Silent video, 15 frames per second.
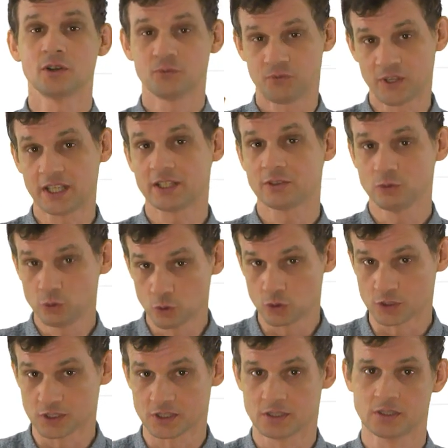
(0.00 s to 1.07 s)
fake
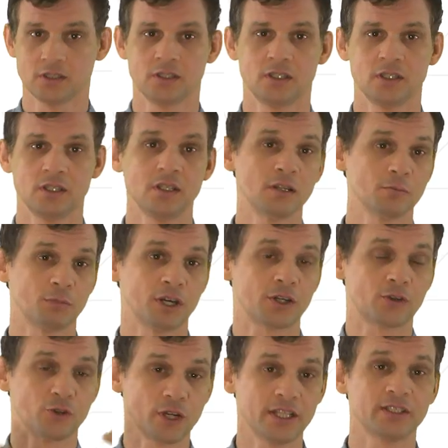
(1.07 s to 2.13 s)
news. By
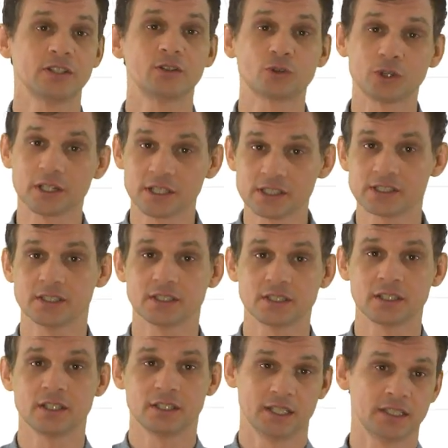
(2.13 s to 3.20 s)
creating realistic,
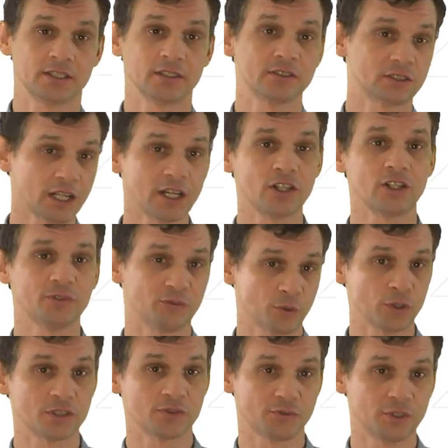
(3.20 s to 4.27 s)
yet entirely
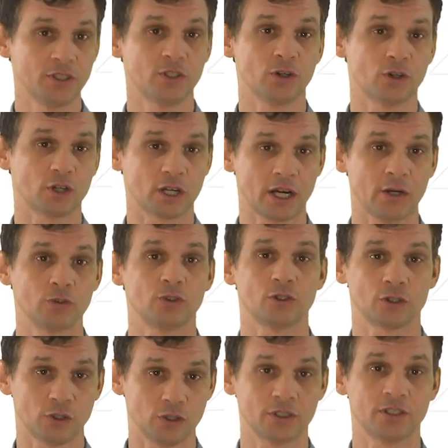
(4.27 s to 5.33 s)
false video or audio
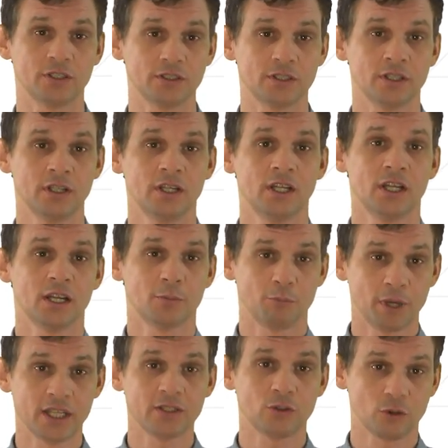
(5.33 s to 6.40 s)
content,
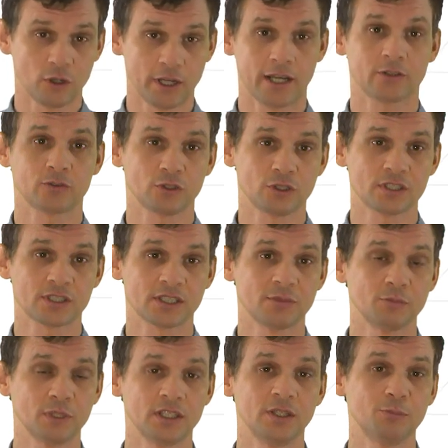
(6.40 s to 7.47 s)
bad actors
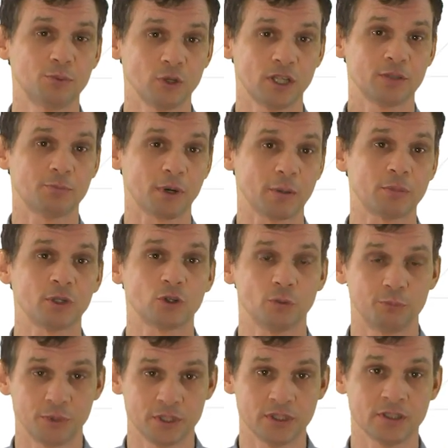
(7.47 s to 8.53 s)
can manipulate public
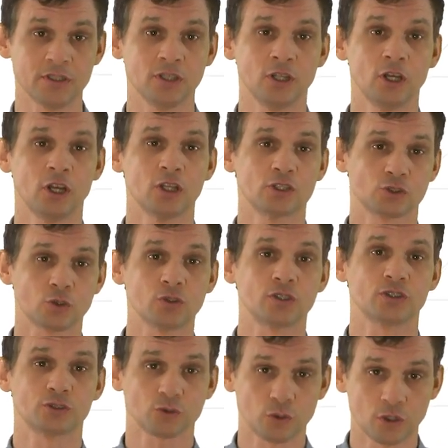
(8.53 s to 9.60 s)
opinion, sow
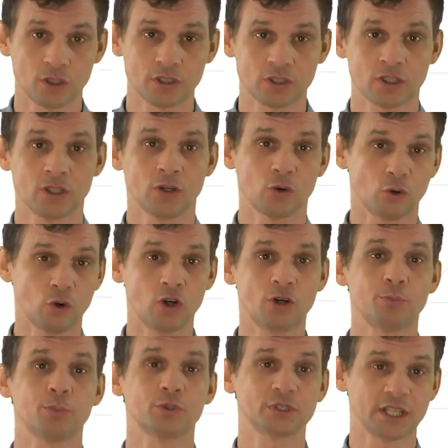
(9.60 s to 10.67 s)
discord, or
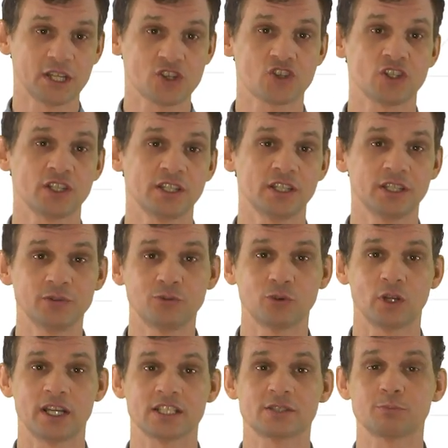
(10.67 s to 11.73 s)
potentially
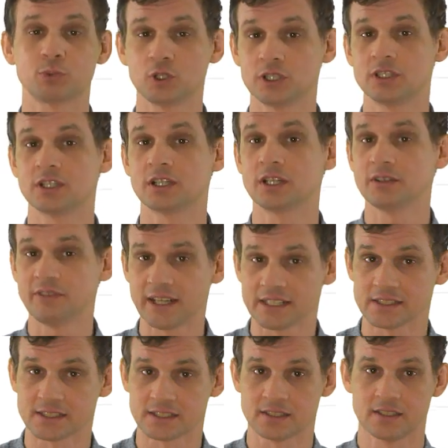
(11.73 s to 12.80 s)
influence political
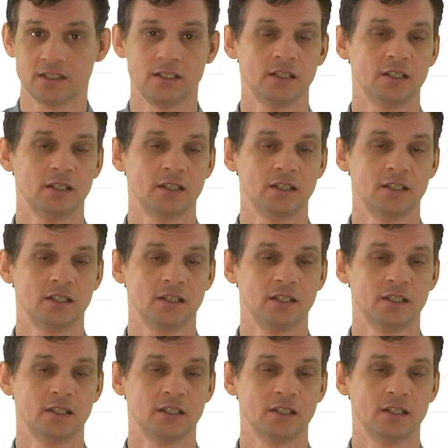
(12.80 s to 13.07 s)
events.